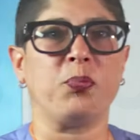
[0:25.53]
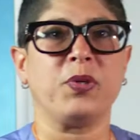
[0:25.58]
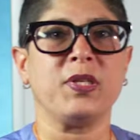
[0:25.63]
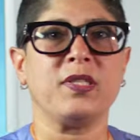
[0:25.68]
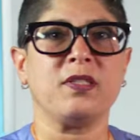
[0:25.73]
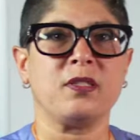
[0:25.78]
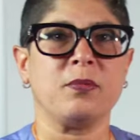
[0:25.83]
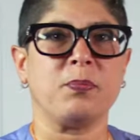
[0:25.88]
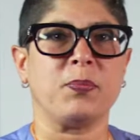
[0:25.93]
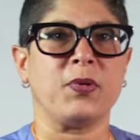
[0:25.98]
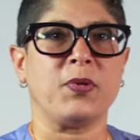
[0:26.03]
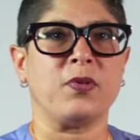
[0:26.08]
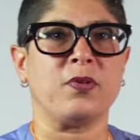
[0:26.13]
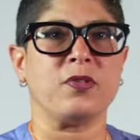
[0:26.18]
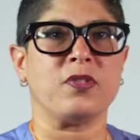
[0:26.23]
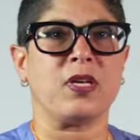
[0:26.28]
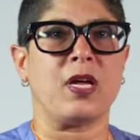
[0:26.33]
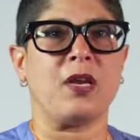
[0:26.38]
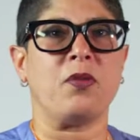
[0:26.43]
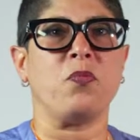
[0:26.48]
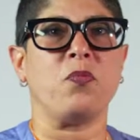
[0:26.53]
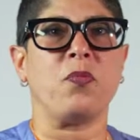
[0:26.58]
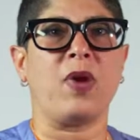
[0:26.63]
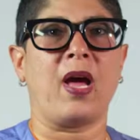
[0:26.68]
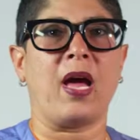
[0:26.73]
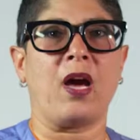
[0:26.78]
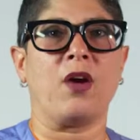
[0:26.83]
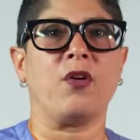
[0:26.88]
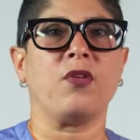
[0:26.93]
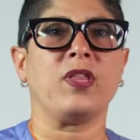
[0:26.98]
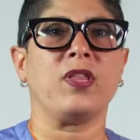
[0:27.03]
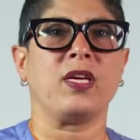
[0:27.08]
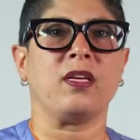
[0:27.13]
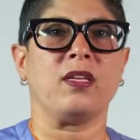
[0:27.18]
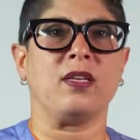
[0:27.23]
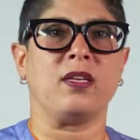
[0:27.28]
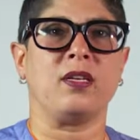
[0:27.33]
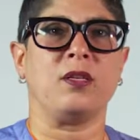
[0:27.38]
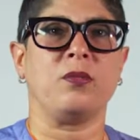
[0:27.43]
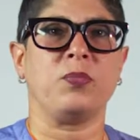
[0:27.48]
principles and how they
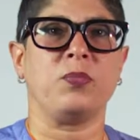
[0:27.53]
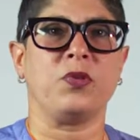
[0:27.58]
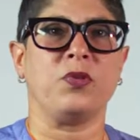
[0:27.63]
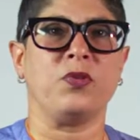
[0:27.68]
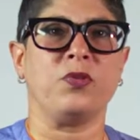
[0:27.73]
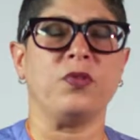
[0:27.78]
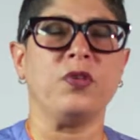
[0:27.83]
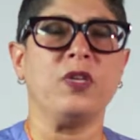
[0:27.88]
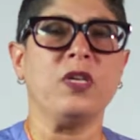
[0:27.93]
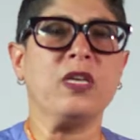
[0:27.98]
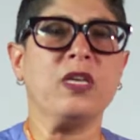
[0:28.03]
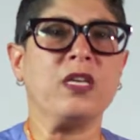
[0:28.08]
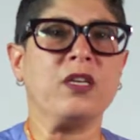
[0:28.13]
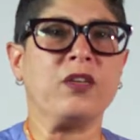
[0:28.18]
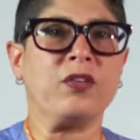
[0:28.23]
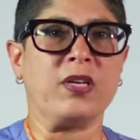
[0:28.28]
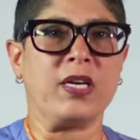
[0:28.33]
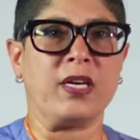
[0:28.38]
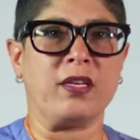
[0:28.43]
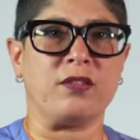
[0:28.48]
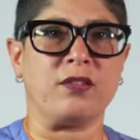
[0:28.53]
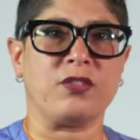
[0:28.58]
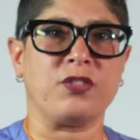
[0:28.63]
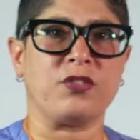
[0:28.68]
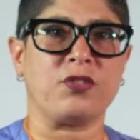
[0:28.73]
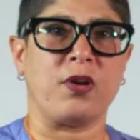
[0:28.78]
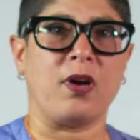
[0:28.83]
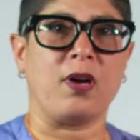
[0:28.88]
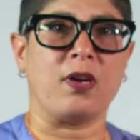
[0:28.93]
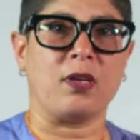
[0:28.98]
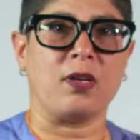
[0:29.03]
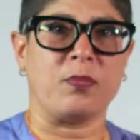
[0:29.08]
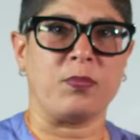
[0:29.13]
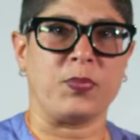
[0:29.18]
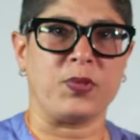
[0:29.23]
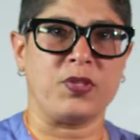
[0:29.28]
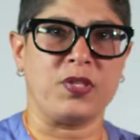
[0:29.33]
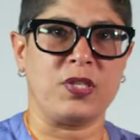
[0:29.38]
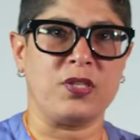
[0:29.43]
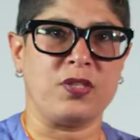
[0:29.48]
can help you create a strong
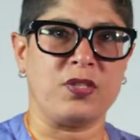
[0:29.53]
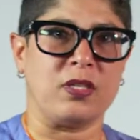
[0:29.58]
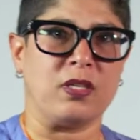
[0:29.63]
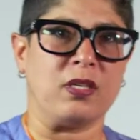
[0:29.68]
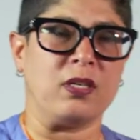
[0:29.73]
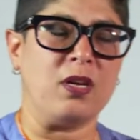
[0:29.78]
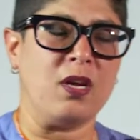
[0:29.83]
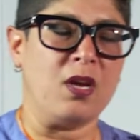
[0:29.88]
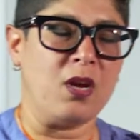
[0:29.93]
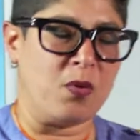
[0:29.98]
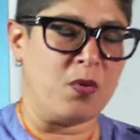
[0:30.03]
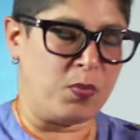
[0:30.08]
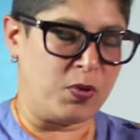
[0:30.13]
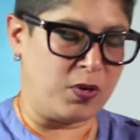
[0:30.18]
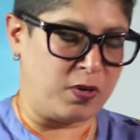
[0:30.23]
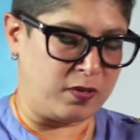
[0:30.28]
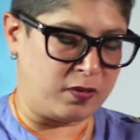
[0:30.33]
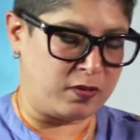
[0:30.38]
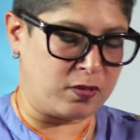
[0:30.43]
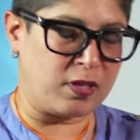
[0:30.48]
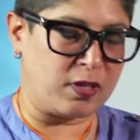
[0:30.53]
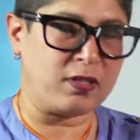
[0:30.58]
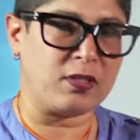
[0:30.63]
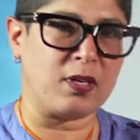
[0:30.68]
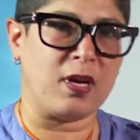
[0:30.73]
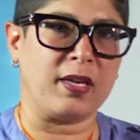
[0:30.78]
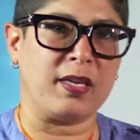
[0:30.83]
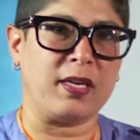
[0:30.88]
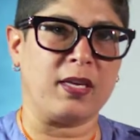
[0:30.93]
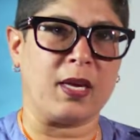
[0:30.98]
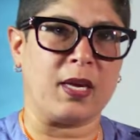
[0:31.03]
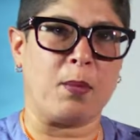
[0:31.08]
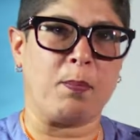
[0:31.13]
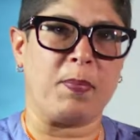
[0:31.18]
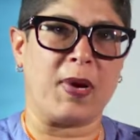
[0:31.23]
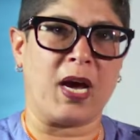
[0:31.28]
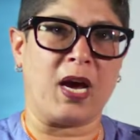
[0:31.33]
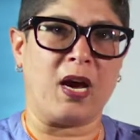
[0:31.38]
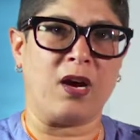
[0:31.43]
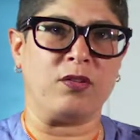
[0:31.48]
composition, we're going to start talking
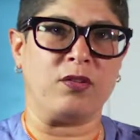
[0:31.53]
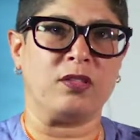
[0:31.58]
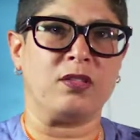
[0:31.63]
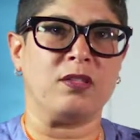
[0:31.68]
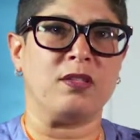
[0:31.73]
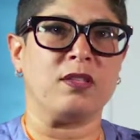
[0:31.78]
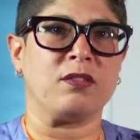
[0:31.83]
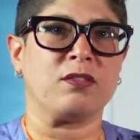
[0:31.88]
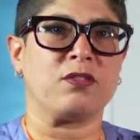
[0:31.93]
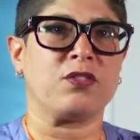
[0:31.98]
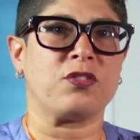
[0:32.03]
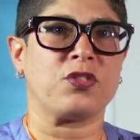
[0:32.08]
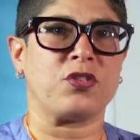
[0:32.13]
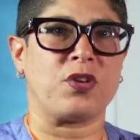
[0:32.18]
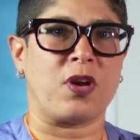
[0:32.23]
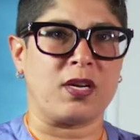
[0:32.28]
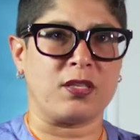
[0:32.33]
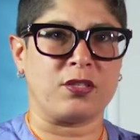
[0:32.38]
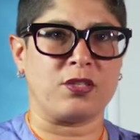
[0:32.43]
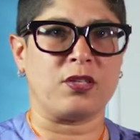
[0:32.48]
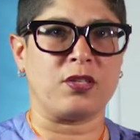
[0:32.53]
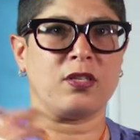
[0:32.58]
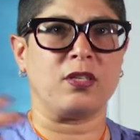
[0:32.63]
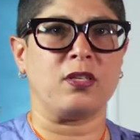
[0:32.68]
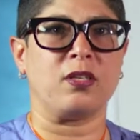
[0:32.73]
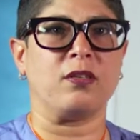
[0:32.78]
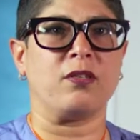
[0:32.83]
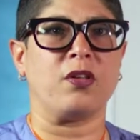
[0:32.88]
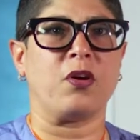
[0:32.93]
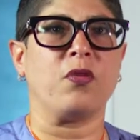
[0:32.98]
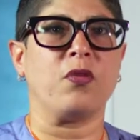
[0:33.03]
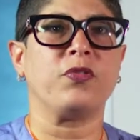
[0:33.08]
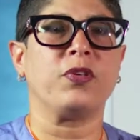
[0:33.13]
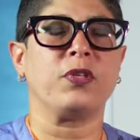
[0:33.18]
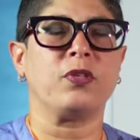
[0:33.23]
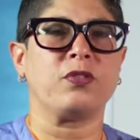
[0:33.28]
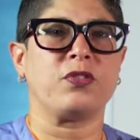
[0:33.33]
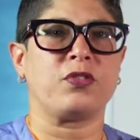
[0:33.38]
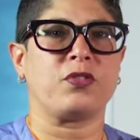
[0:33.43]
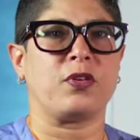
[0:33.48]
about the structure, the
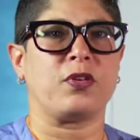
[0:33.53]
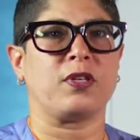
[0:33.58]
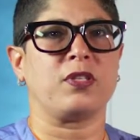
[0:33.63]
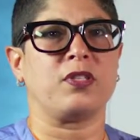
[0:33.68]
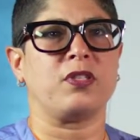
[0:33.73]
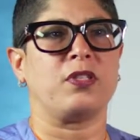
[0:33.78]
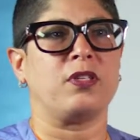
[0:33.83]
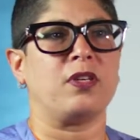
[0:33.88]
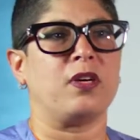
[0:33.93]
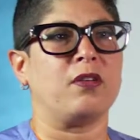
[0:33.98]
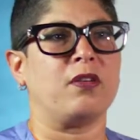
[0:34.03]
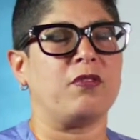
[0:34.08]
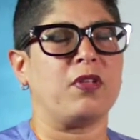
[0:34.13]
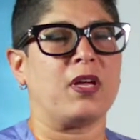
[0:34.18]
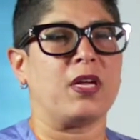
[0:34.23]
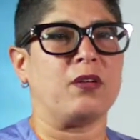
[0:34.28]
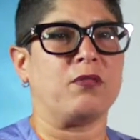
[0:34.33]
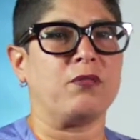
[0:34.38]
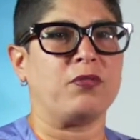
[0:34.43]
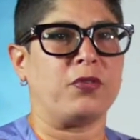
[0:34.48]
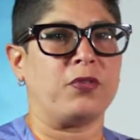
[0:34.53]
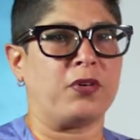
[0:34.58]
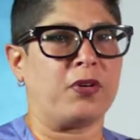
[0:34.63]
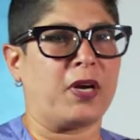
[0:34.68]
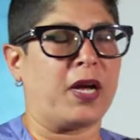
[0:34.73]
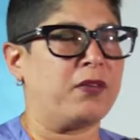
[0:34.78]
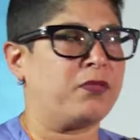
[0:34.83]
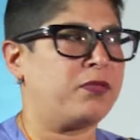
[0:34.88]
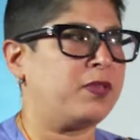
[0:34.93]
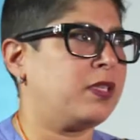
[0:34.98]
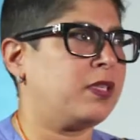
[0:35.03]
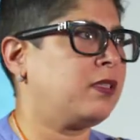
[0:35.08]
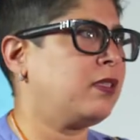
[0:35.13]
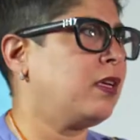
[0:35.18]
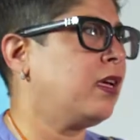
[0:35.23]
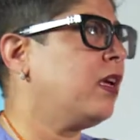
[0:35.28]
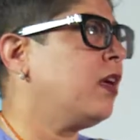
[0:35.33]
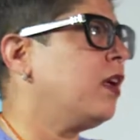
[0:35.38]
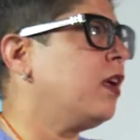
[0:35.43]
overall structure of the infographics.